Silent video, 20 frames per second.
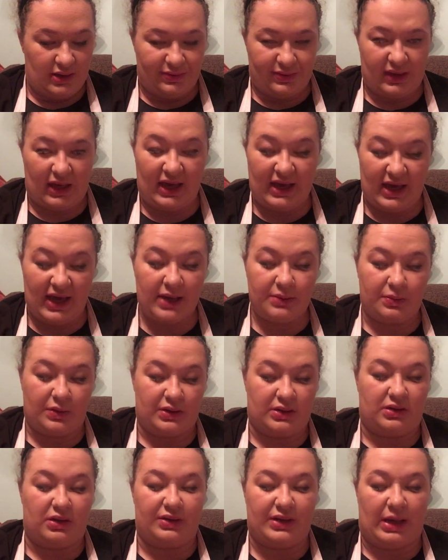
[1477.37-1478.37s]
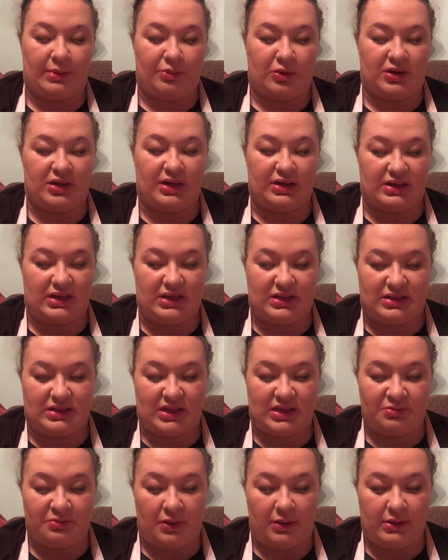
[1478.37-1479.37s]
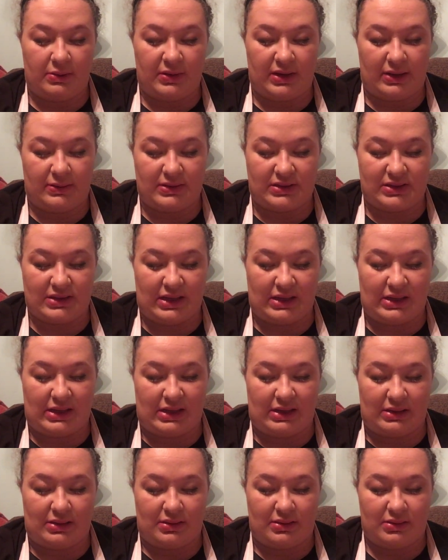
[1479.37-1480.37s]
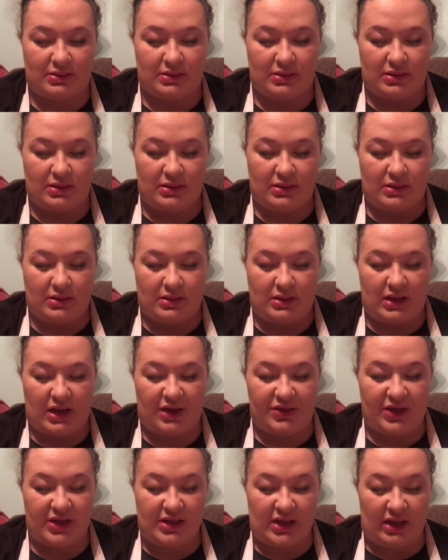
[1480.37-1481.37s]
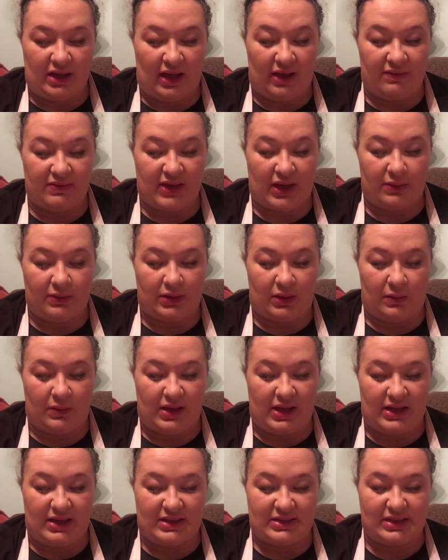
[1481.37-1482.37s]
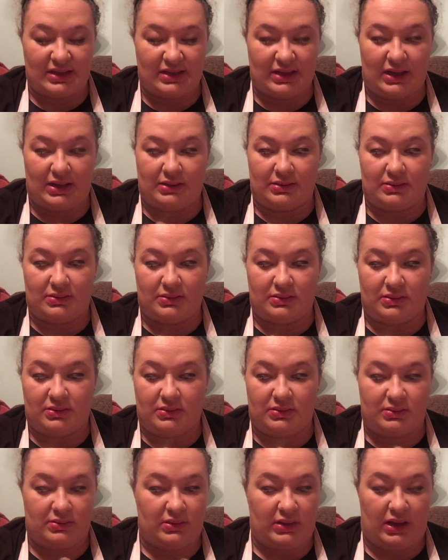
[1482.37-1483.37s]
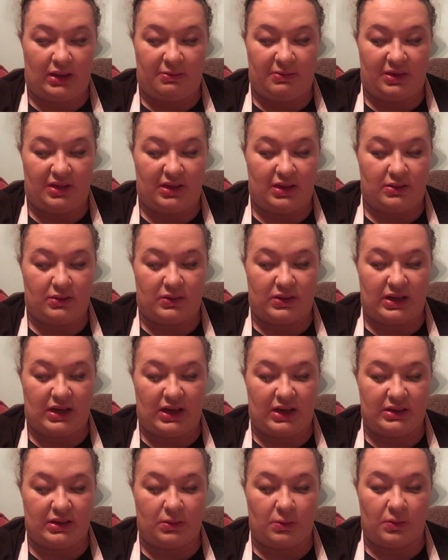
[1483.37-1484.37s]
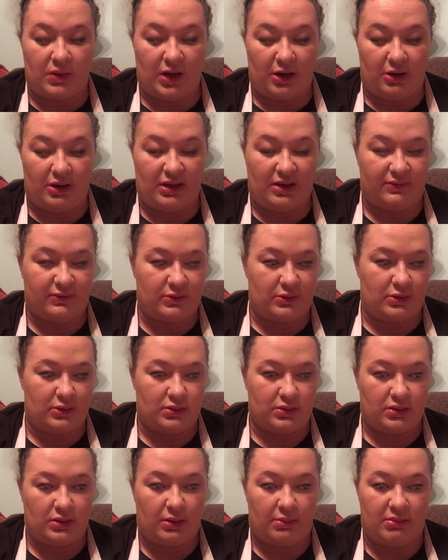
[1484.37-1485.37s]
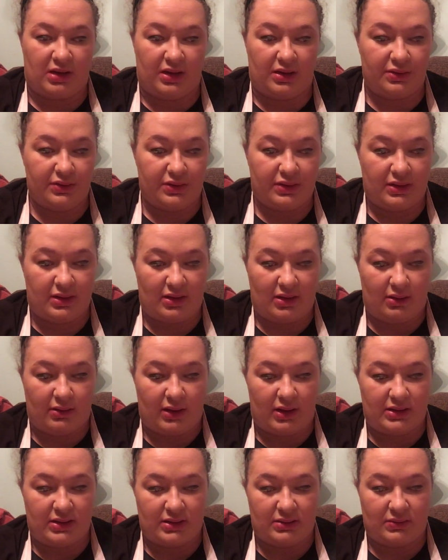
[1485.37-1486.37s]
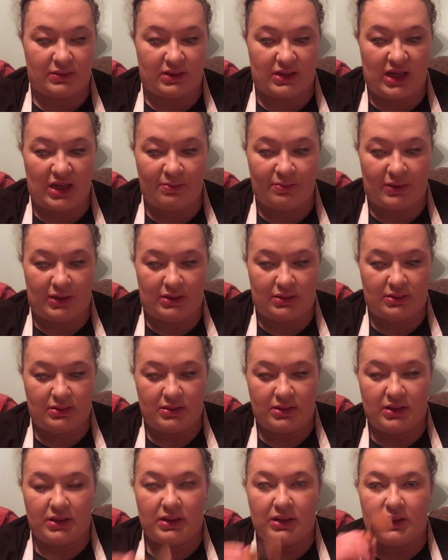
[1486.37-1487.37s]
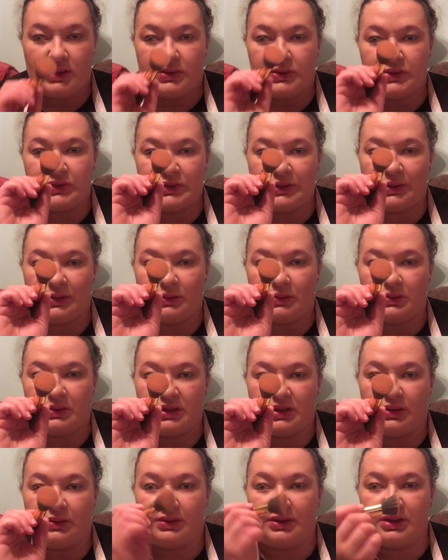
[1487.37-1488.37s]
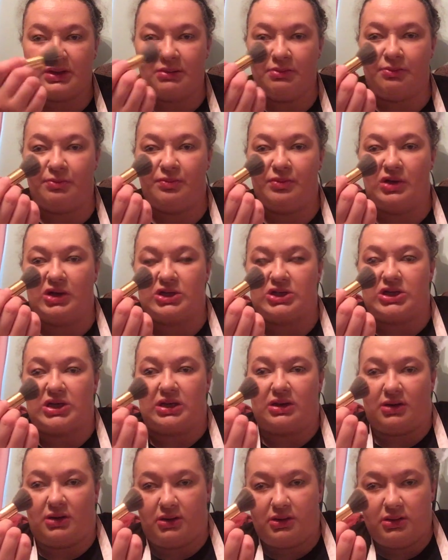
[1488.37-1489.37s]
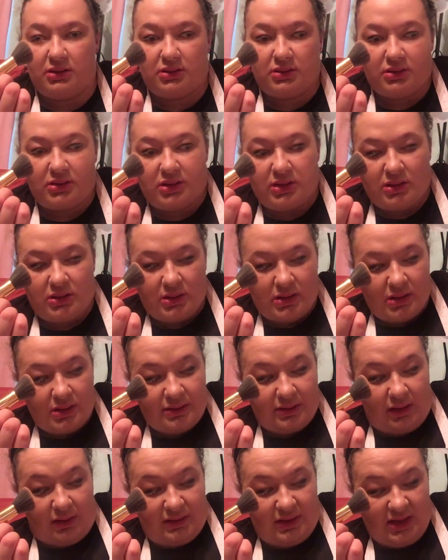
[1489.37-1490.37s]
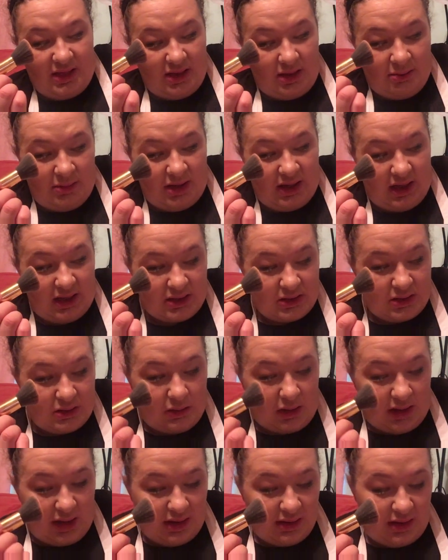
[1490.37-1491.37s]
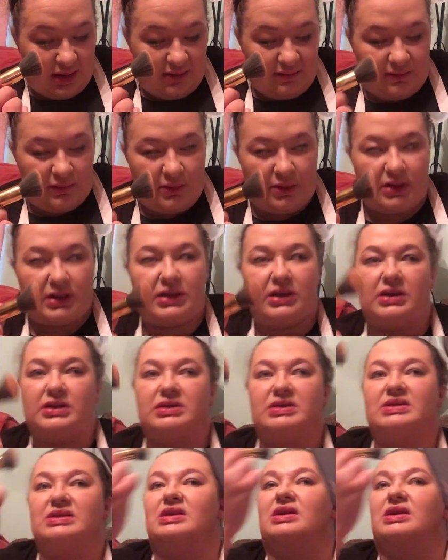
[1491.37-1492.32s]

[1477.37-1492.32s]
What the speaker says: I had one called Apricot Kiss. That's probably what I was thinking. I think I gave that one away because I was like, okay, I didn't wear it after a month, so I didn't want to keep it. So, we coated the brush here. Now, this I might have to do highlight for, because